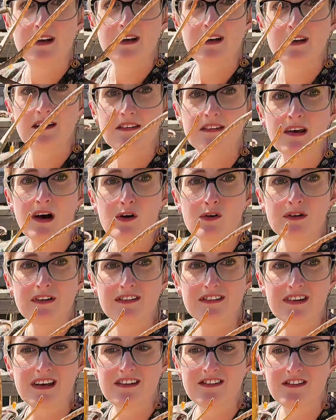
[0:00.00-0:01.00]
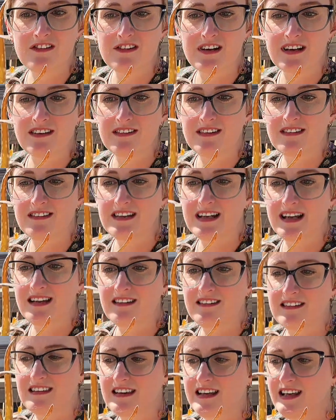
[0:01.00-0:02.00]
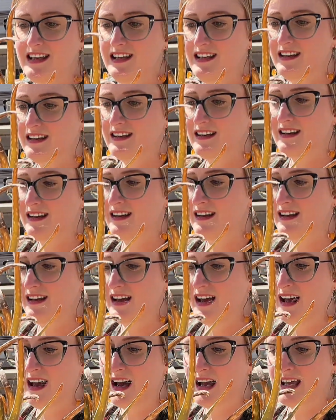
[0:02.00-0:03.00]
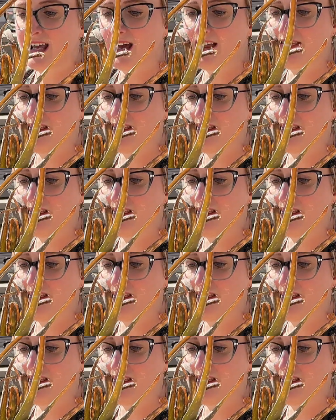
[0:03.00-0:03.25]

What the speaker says: So, sun stresses nicely. I had